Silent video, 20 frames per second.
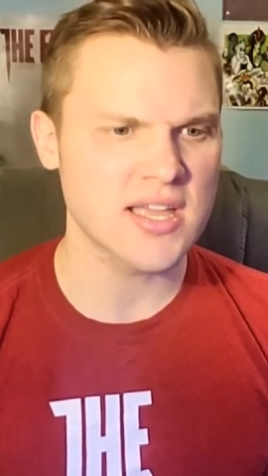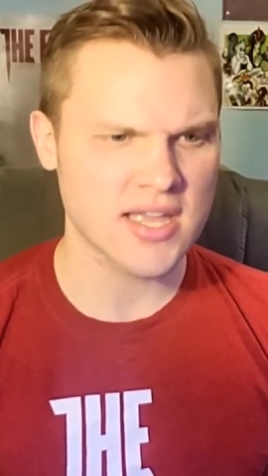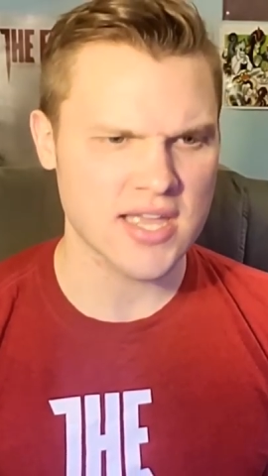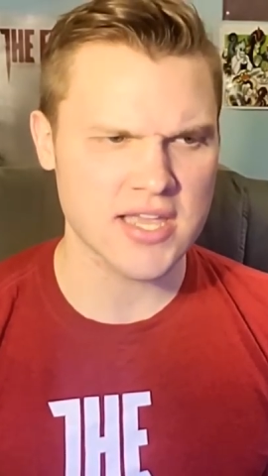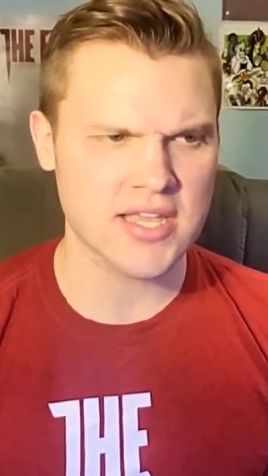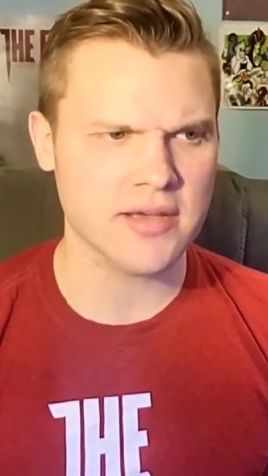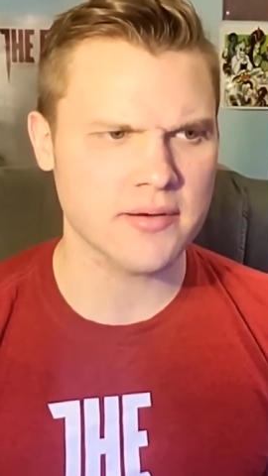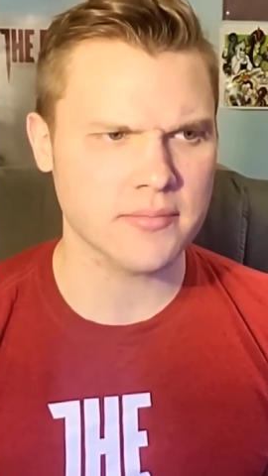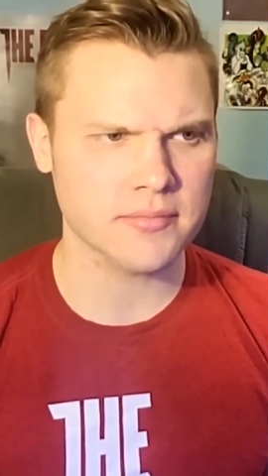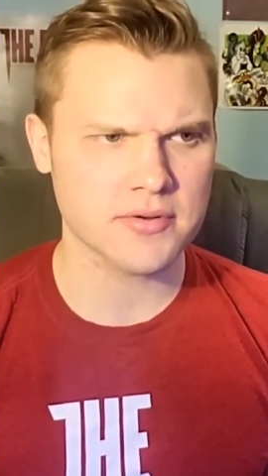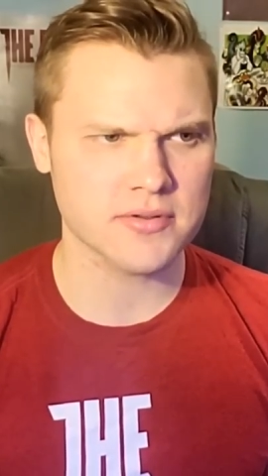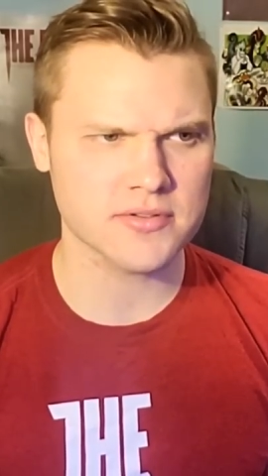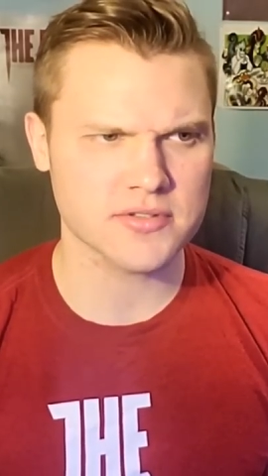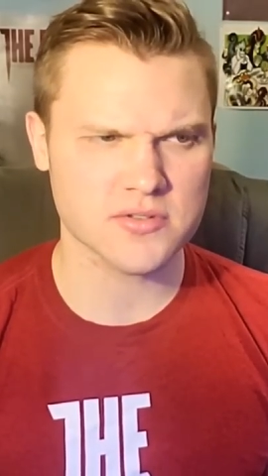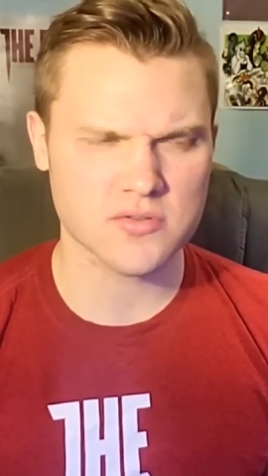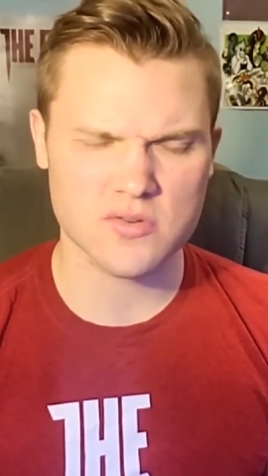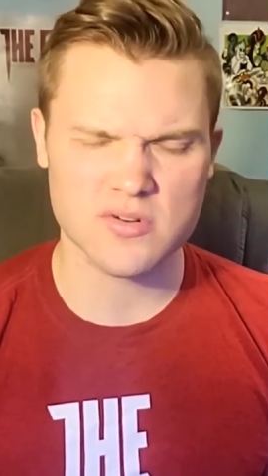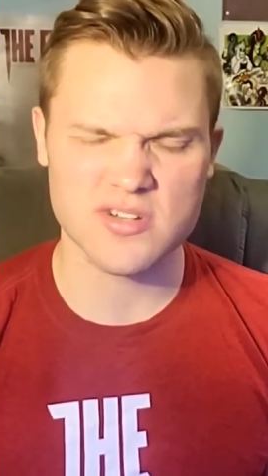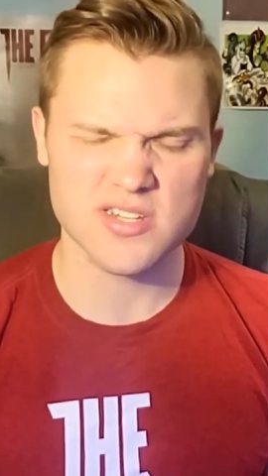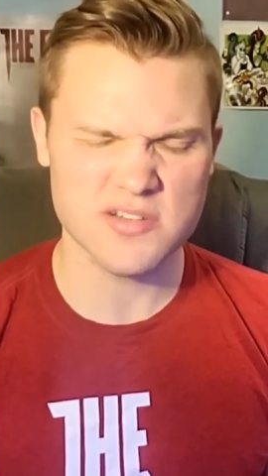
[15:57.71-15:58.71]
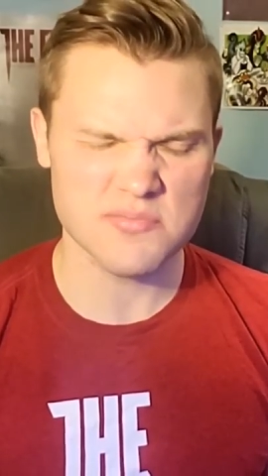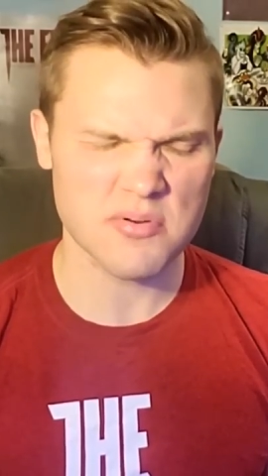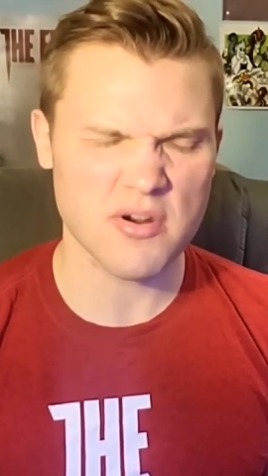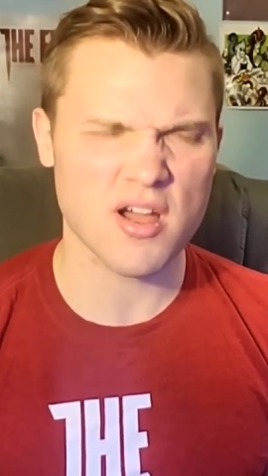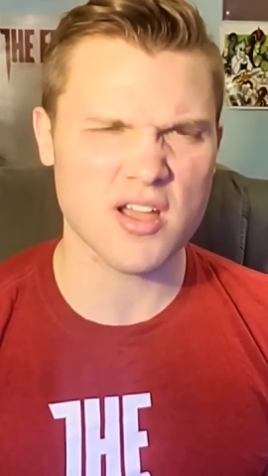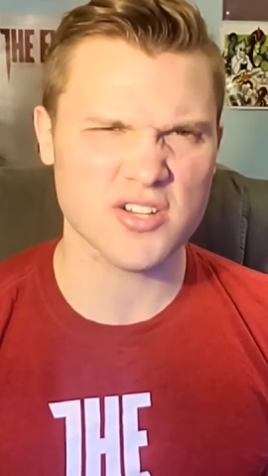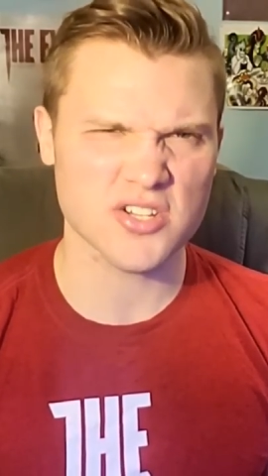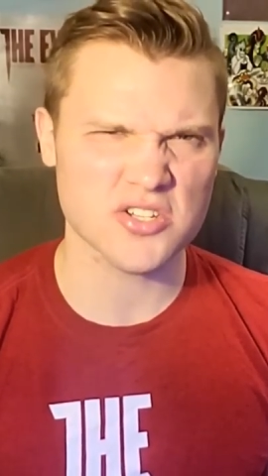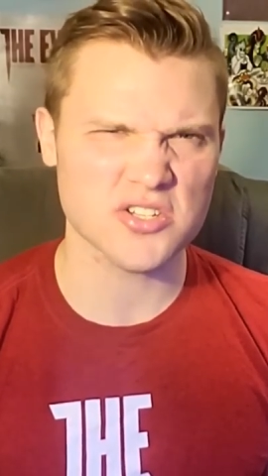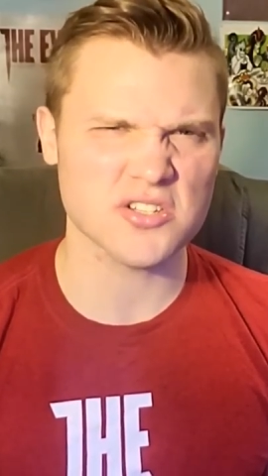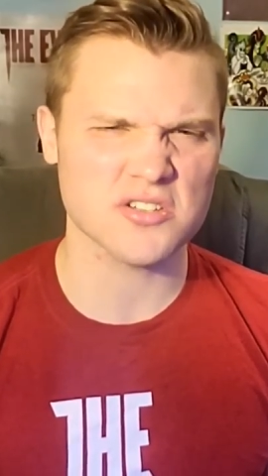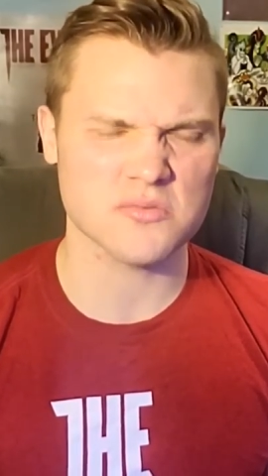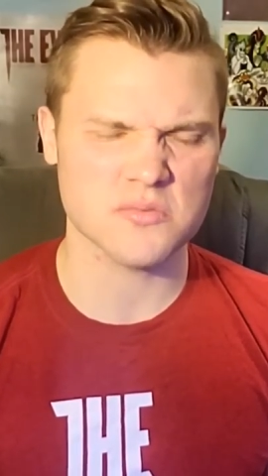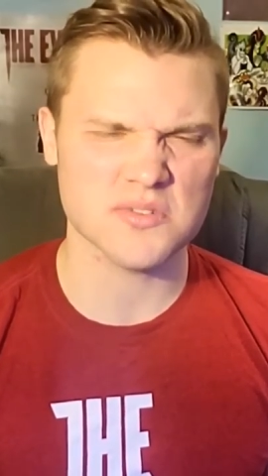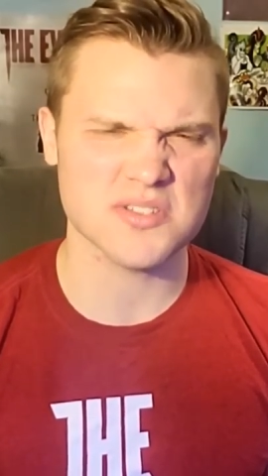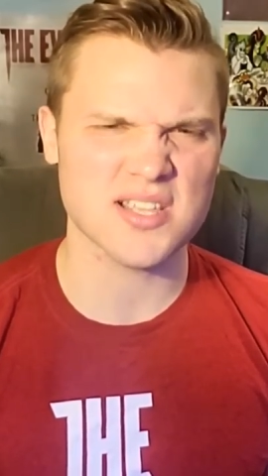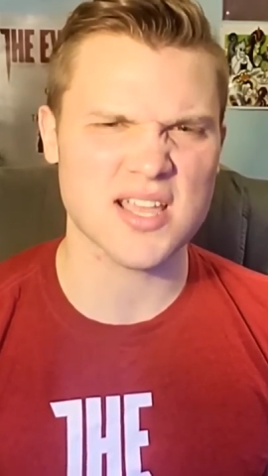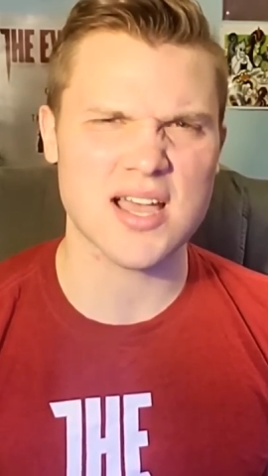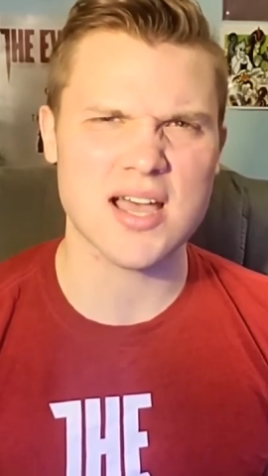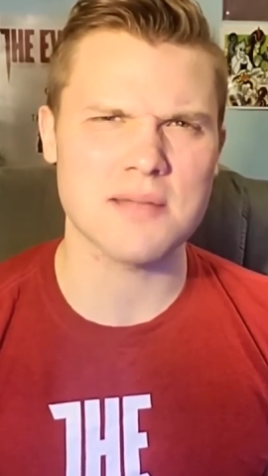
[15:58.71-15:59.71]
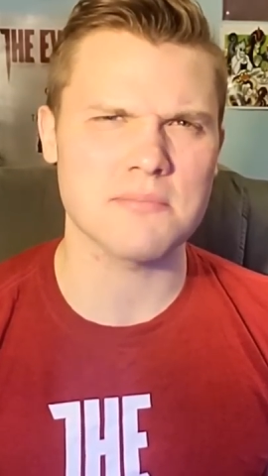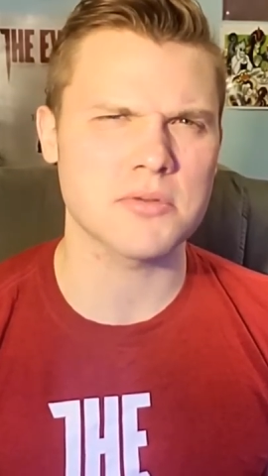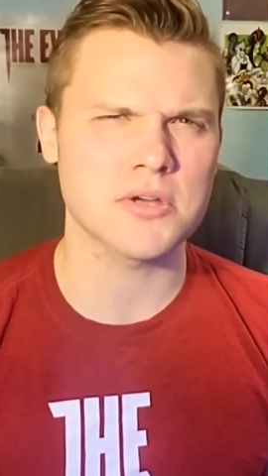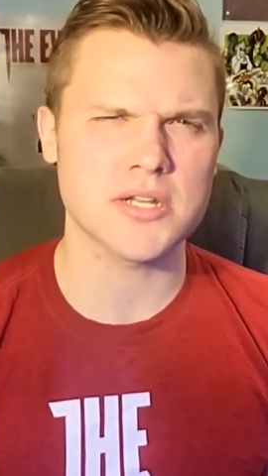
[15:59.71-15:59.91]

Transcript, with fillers: He'd come up to the store, You probably should just resign,